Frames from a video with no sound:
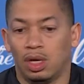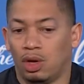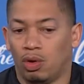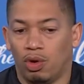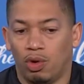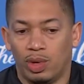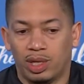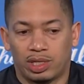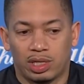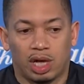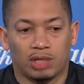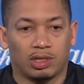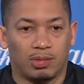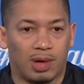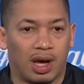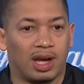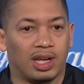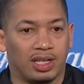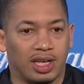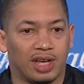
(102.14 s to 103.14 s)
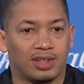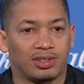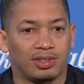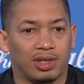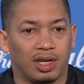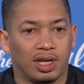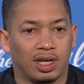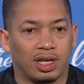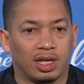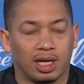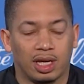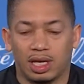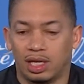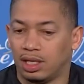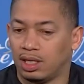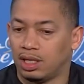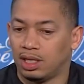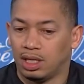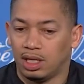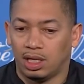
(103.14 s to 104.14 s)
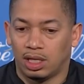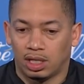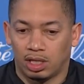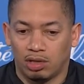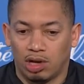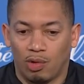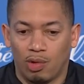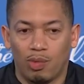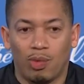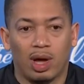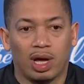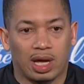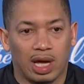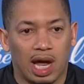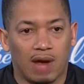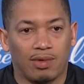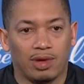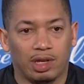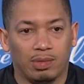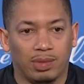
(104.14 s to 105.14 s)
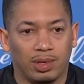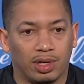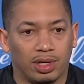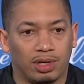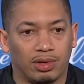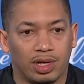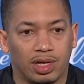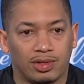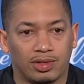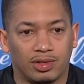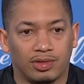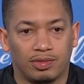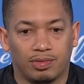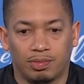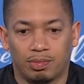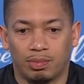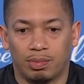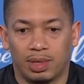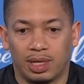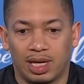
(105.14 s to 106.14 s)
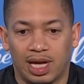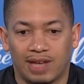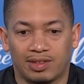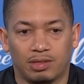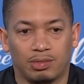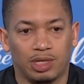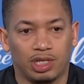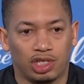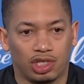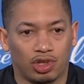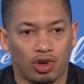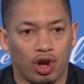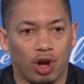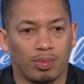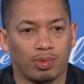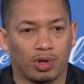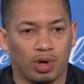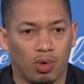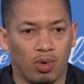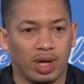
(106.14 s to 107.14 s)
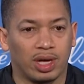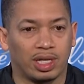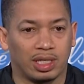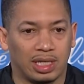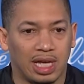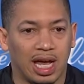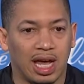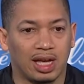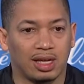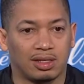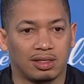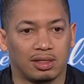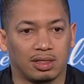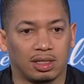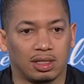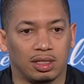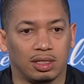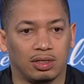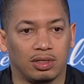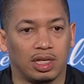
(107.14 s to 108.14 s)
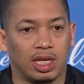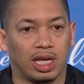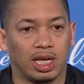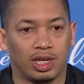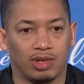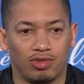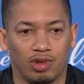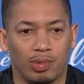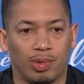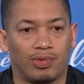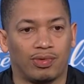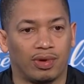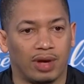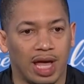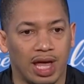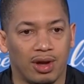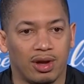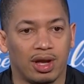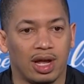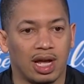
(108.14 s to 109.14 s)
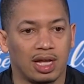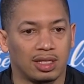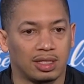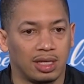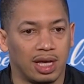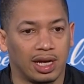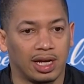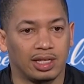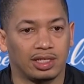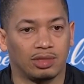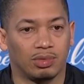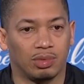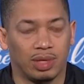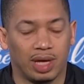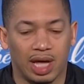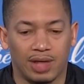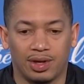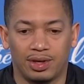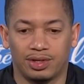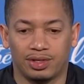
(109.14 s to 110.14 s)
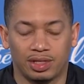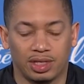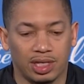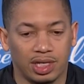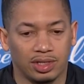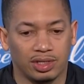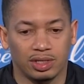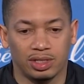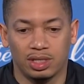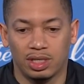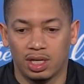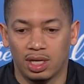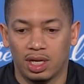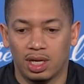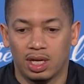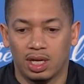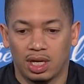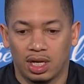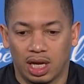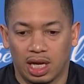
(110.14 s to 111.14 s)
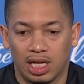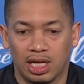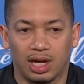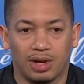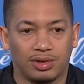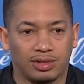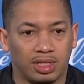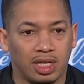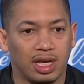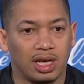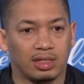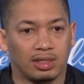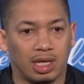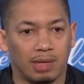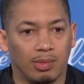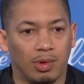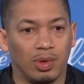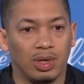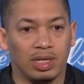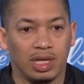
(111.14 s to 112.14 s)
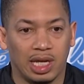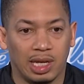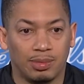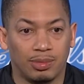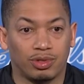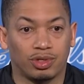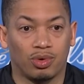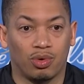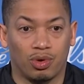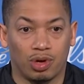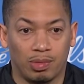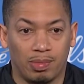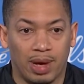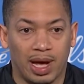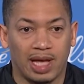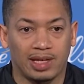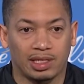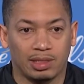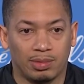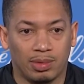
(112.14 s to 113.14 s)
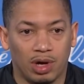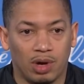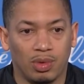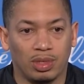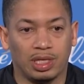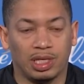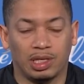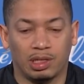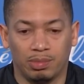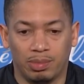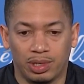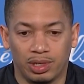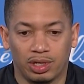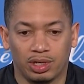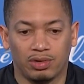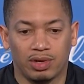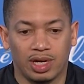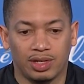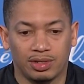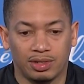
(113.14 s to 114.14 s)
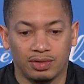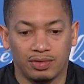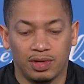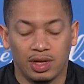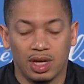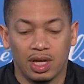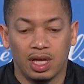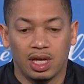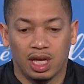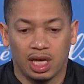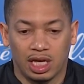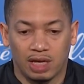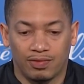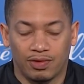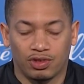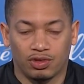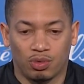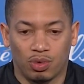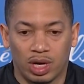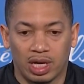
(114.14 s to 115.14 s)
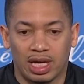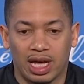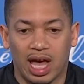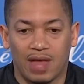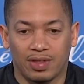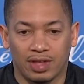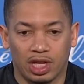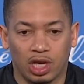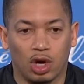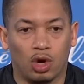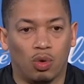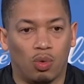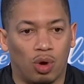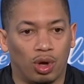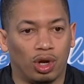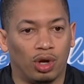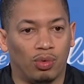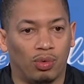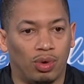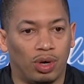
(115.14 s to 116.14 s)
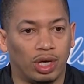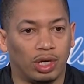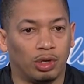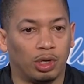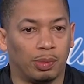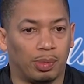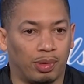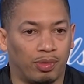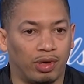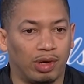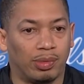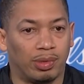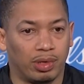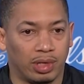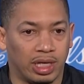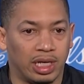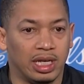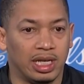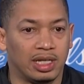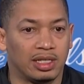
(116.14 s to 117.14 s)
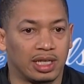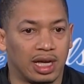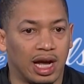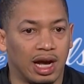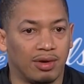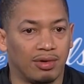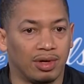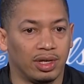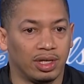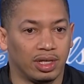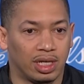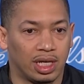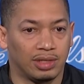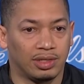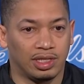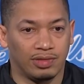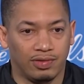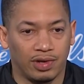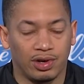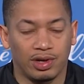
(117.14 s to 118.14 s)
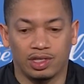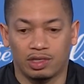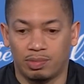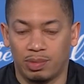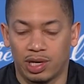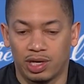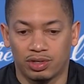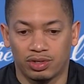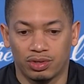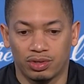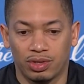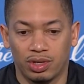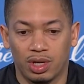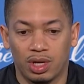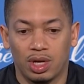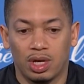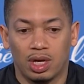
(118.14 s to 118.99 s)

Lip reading: Well, we talked about it yesterday, and, you know, we want Kyrie to be aggressive, but it has to be sharp, quick attacks. You know, you can't dribble for 8 or 9 seconds, and we had that discussion, and he understands that. But we need him to score the basketball. We need him to be aggressive. And if there's one guy that can go one-on-one on the perimeter, it is Kyrie because he's very special.